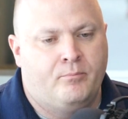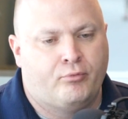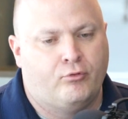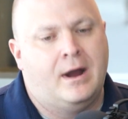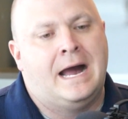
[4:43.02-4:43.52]

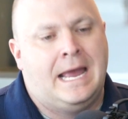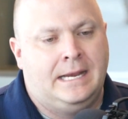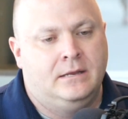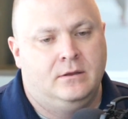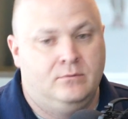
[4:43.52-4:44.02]

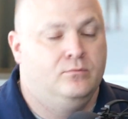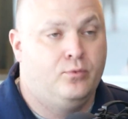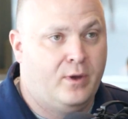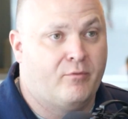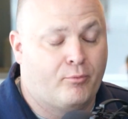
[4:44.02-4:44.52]
pride, and
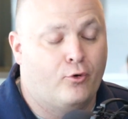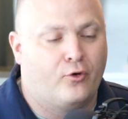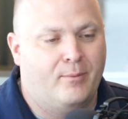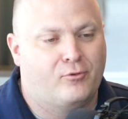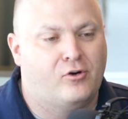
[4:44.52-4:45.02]
we have a
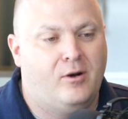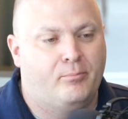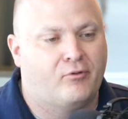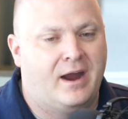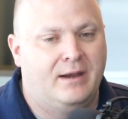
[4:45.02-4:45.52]
program
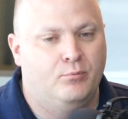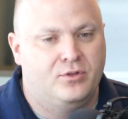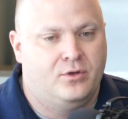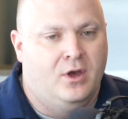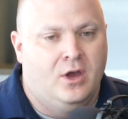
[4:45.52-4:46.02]
called Pride,
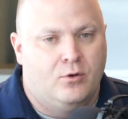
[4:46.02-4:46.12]
which